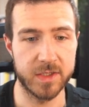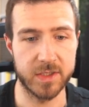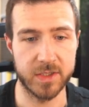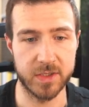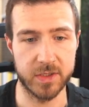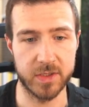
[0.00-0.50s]

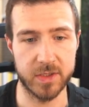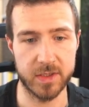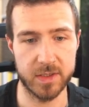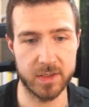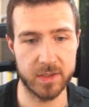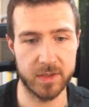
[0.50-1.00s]
So
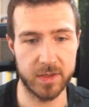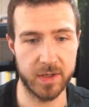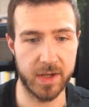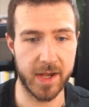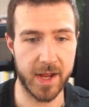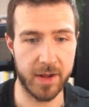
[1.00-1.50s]

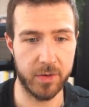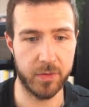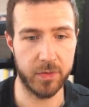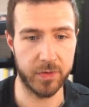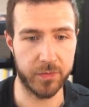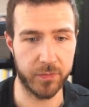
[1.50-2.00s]

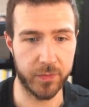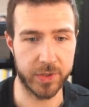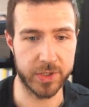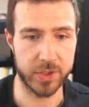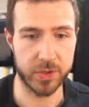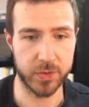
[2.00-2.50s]
now if
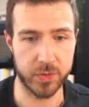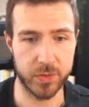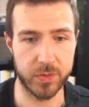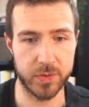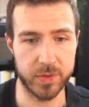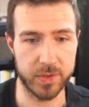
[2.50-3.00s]
we
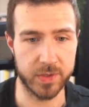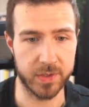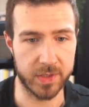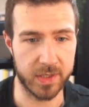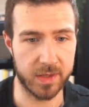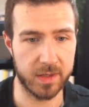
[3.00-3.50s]
do
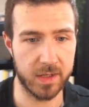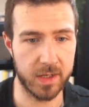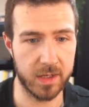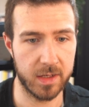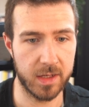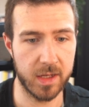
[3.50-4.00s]
the
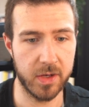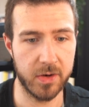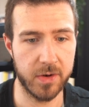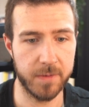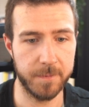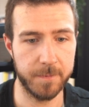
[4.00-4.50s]
thing
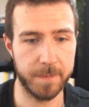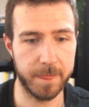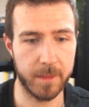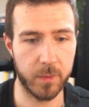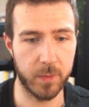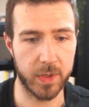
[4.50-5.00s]
here,
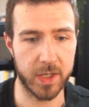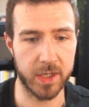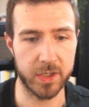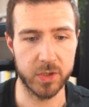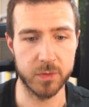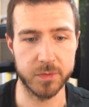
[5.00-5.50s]
we
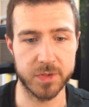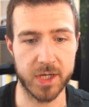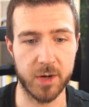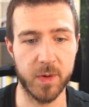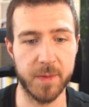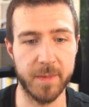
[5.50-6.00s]
can use
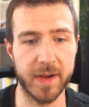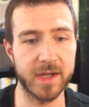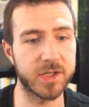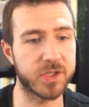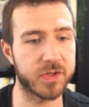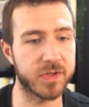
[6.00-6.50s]
our
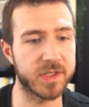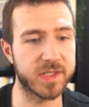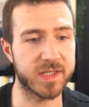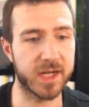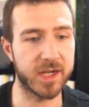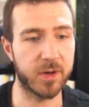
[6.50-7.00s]
manager
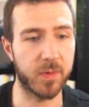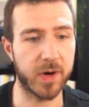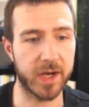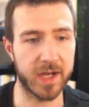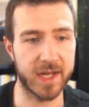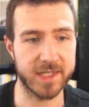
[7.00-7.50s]
inside
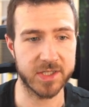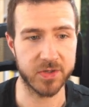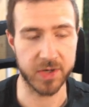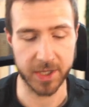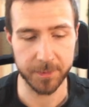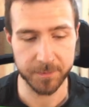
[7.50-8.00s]
our
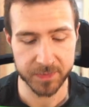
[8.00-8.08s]
clustering.